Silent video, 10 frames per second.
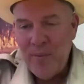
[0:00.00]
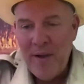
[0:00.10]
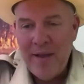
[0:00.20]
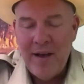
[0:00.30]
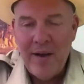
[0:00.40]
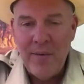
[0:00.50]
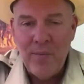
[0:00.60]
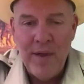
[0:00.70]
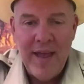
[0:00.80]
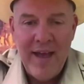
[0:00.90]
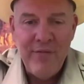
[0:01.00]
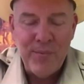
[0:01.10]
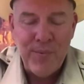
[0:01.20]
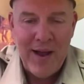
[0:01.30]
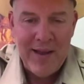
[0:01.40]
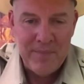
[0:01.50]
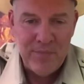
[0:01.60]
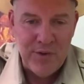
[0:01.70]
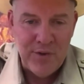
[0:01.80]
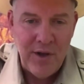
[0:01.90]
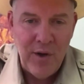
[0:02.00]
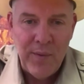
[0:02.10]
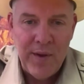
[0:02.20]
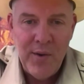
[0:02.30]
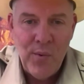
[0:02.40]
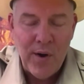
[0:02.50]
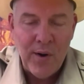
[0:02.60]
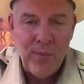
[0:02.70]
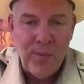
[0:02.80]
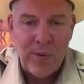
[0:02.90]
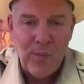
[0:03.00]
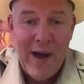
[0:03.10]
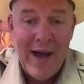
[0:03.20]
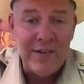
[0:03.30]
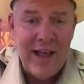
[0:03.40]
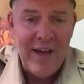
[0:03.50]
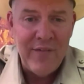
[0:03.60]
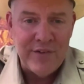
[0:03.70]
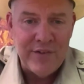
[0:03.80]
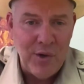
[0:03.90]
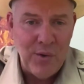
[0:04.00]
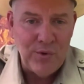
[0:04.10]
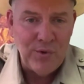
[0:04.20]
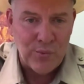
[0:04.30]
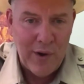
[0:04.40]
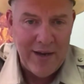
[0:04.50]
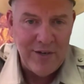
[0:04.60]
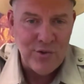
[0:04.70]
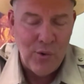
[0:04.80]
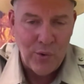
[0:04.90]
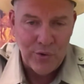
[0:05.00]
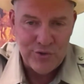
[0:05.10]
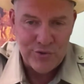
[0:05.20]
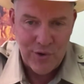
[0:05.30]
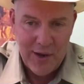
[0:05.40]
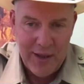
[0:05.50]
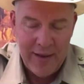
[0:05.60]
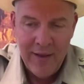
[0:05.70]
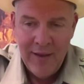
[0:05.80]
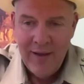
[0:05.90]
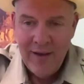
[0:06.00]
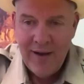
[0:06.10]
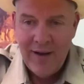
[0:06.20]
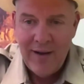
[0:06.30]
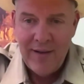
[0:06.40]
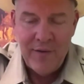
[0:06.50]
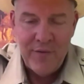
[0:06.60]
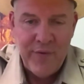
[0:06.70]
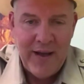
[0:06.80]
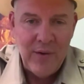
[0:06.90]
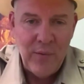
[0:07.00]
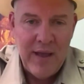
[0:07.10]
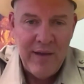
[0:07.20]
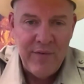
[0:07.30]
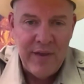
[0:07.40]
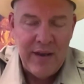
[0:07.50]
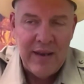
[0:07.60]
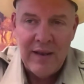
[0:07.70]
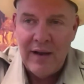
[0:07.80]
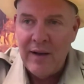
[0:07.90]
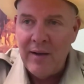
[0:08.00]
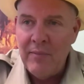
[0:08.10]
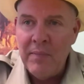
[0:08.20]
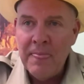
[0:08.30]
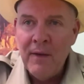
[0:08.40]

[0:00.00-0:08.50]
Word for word: we, uh, we have the right to go anywhere where wildlife is known to range or stray. Uh, if I don't have any um,